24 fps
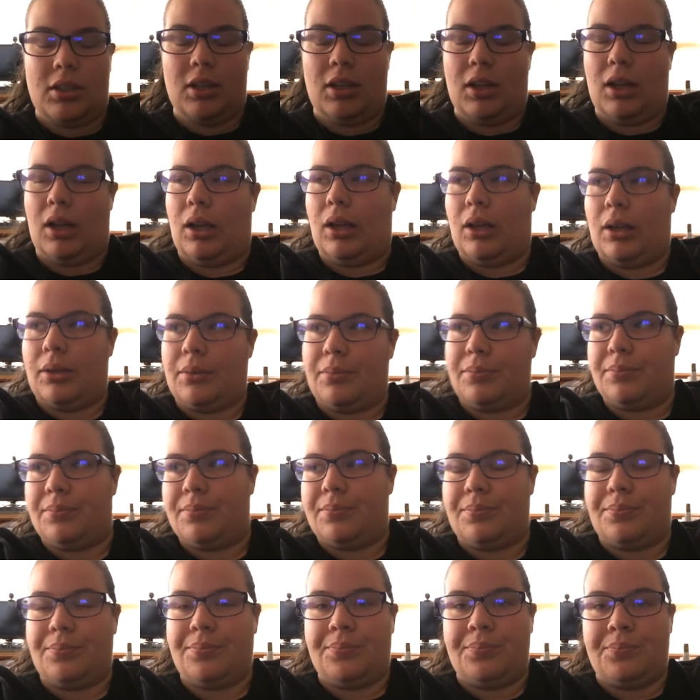
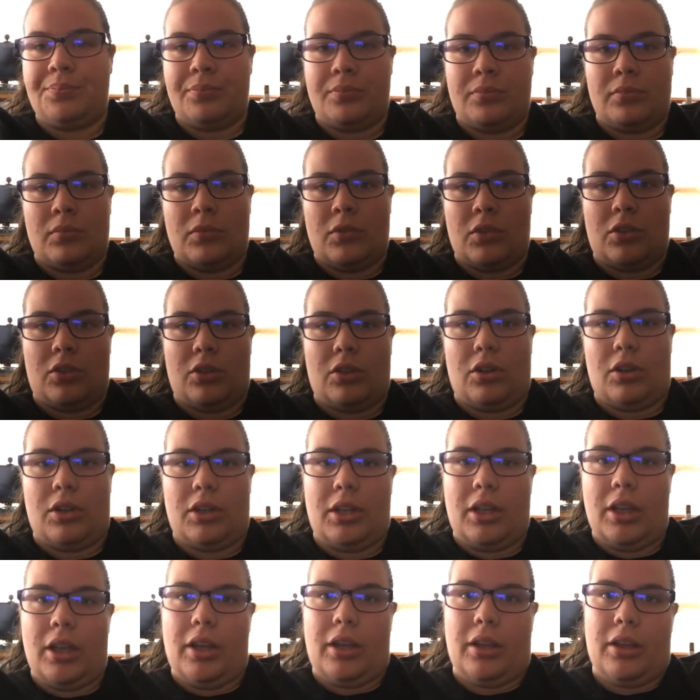um, so
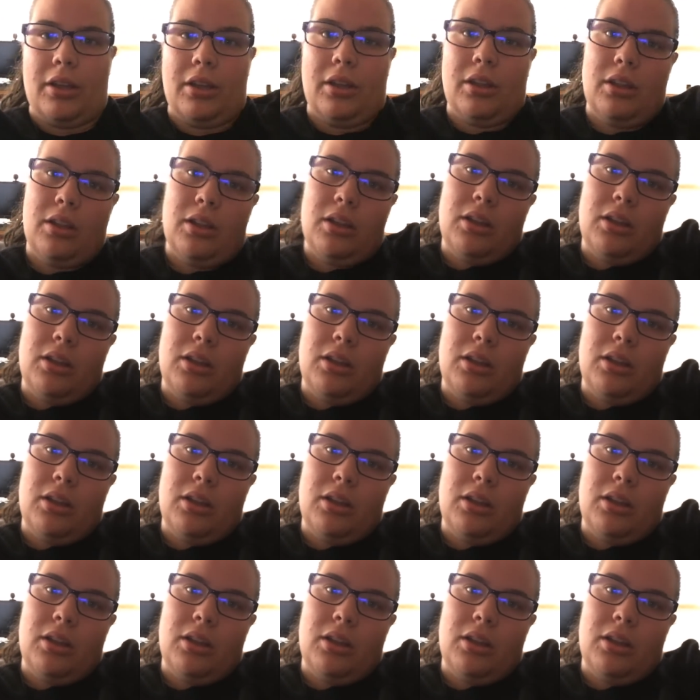yeah